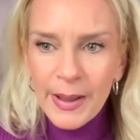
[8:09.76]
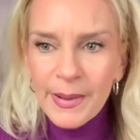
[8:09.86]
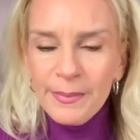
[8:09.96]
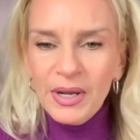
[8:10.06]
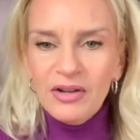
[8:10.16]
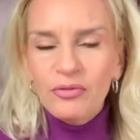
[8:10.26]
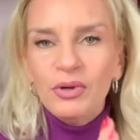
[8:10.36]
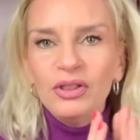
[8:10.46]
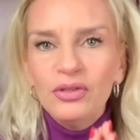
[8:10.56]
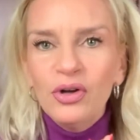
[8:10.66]
But if
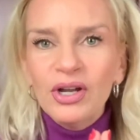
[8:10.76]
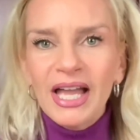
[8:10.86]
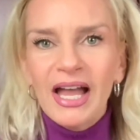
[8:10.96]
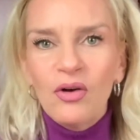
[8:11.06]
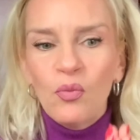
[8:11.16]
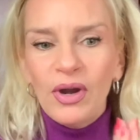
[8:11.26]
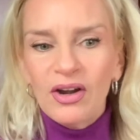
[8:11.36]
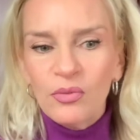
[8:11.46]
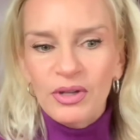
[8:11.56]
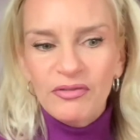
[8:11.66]
we look at where
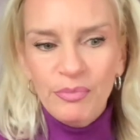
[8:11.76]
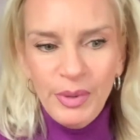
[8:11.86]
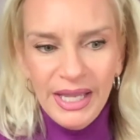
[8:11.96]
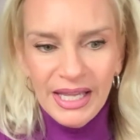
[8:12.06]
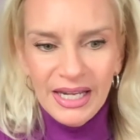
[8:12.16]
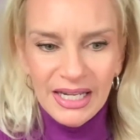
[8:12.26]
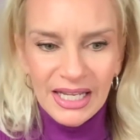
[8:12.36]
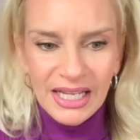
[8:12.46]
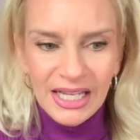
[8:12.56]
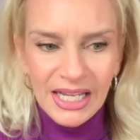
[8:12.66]
we've been
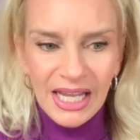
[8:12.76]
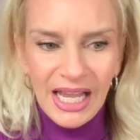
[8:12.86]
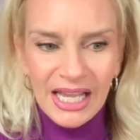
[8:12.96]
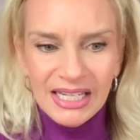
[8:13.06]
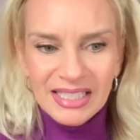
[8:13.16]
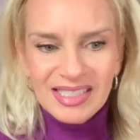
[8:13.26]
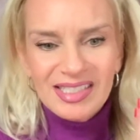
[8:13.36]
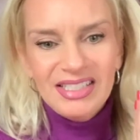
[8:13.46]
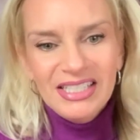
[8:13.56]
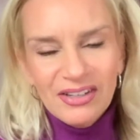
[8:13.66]
and it's
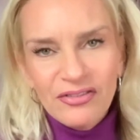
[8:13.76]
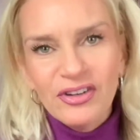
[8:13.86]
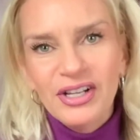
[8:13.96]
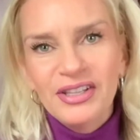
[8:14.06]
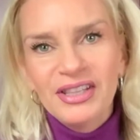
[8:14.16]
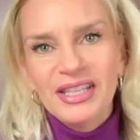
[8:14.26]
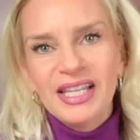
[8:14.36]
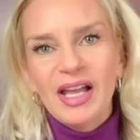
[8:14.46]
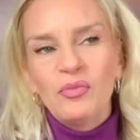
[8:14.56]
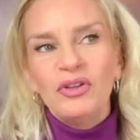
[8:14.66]
different
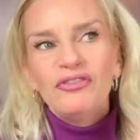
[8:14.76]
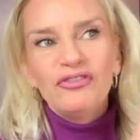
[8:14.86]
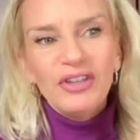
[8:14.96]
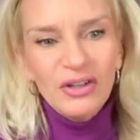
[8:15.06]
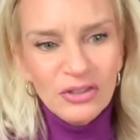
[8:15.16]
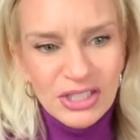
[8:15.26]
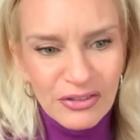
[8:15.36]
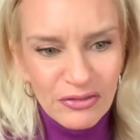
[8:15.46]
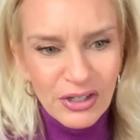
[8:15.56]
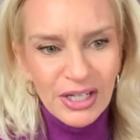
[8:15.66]
and we feel
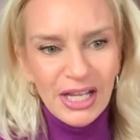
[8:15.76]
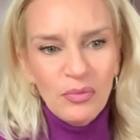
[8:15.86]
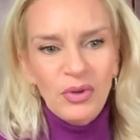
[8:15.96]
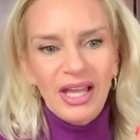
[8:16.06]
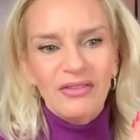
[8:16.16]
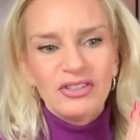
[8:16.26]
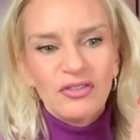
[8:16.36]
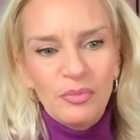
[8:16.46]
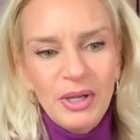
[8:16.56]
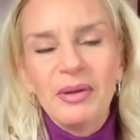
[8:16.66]
different and we have
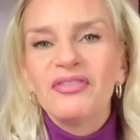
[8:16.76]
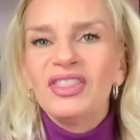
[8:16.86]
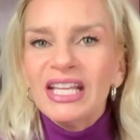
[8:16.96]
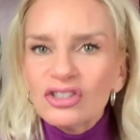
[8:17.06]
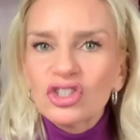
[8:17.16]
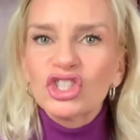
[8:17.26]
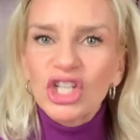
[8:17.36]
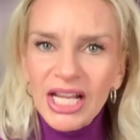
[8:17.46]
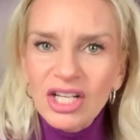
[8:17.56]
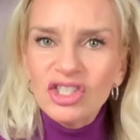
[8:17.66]
different people, if things are
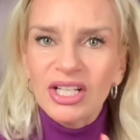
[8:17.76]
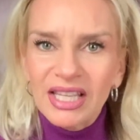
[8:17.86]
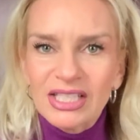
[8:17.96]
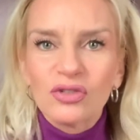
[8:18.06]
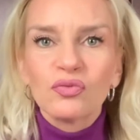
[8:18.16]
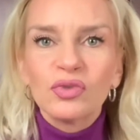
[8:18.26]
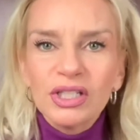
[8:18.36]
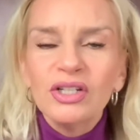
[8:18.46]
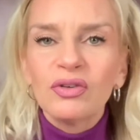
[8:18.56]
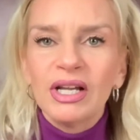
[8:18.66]
changing, that's a
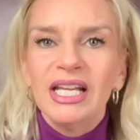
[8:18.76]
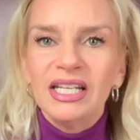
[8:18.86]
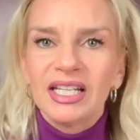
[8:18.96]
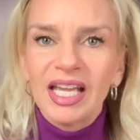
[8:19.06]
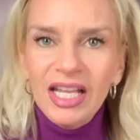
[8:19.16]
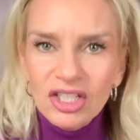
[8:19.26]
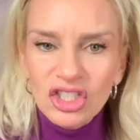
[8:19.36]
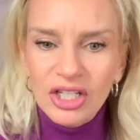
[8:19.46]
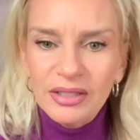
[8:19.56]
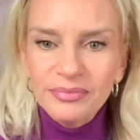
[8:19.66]
really great
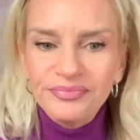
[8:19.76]
indication